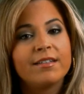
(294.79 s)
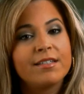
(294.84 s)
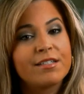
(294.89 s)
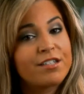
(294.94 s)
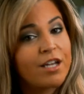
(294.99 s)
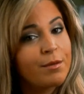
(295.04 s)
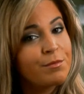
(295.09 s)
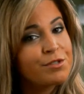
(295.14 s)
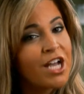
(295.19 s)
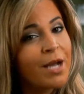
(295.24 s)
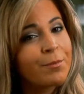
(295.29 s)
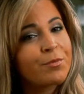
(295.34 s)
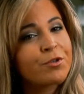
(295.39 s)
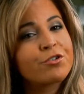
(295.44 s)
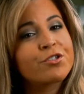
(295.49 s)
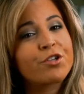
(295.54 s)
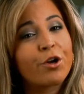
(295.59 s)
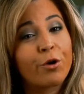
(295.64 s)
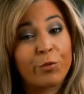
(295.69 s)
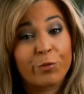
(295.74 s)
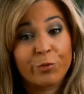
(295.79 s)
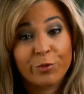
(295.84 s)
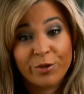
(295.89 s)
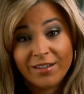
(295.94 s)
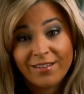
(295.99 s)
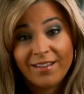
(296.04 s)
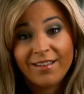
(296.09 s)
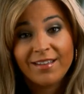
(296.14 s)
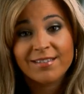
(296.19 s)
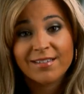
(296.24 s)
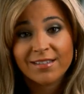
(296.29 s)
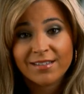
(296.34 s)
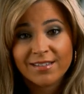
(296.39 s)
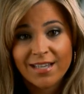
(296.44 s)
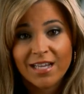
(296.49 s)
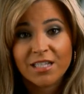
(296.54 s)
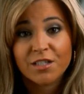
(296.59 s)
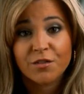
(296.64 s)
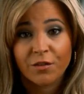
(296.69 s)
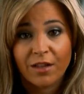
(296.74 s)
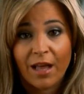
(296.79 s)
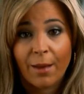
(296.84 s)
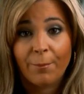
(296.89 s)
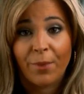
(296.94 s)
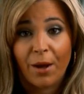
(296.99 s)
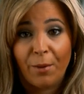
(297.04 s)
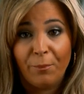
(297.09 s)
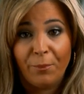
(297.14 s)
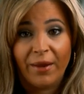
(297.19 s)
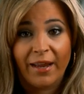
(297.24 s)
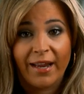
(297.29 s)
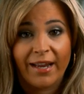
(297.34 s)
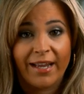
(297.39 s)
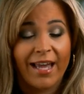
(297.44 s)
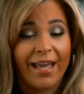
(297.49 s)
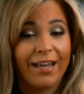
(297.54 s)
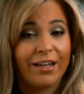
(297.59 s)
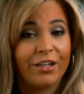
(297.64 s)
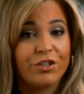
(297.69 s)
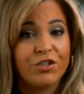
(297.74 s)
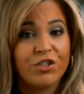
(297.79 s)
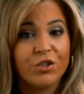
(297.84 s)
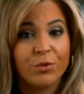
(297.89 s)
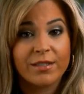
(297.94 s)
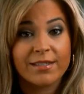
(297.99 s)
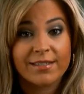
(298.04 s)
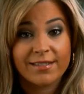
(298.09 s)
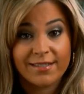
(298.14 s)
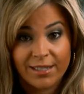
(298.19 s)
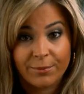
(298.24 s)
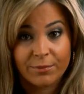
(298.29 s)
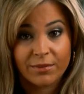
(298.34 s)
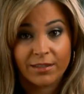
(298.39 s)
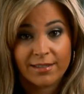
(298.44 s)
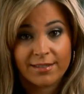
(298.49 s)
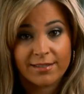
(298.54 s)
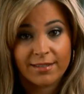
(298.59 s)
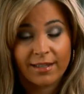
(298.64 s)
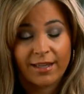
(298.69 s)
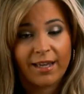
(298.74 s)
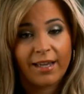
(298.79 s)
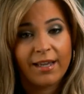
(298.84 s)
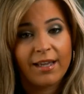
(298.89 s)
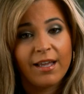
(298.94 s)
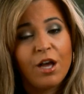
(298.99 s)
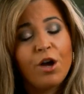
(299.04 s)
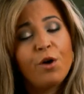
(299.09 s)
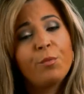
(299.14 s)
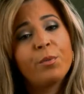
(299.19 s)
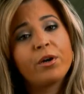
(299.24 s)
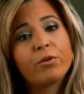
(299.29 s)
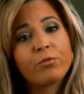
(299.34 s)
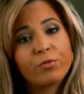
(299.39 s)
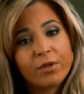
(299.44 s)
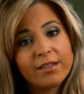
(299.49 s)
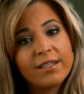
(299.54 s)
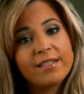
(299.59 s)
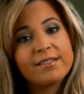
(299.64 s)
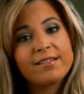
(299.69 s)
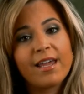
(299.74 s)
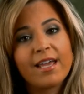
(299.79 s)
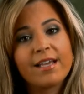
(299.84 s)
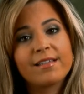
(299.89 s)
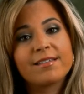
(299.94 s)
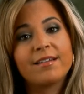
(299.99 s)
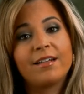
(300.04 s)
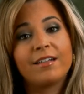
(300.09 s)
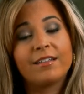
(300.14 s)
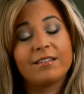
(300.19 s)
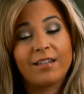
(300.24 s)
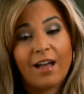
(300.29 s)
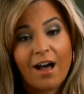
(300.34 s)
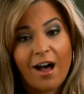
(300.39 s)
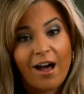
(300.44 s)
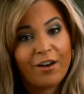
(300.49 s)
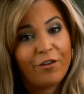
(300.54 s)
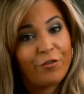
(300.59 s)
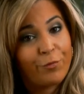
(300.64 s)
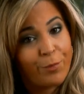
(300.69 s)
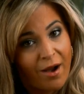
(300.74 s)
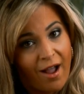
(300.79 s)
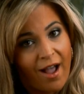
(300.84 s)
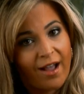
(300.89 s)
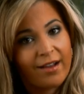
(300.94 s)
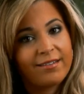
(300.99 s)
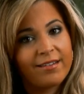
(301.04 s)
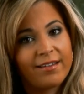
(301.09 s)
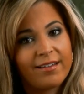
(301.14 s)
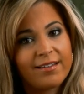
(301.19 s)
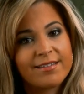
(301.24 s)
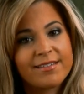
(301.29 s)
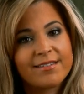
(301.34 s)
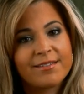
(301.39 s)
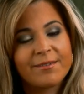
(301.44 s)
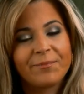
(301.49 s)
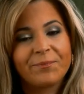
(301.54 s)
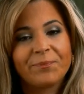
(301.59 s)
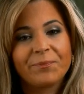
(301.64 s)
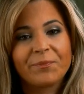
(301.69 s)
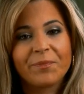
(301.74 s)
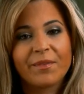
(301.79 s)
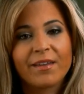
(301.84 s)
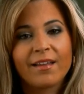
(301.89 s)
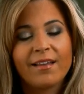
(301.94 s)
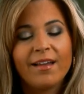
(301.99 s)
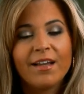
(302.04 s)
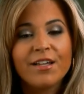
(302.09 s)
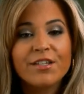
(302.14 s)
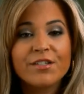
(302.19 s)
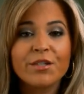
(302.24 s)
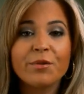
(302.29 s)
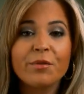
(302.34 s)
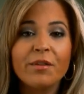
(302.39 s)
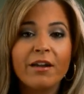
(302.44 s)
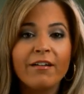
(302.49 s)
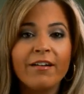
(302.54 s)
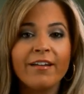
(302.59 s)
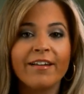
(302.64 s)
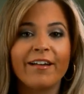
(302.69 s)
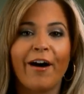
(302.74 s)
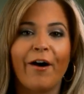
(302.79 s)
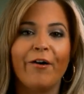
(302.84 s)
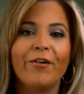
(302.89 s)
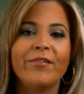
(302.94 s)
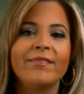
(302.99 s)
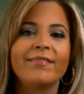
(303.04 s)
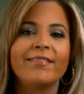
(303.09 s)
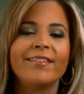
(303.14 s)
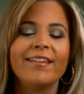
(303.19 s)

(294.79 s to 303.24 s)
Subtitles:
Some chapters are really successful at bumping and can do it seamlessly, but it really takes a lot of practice. So there you go.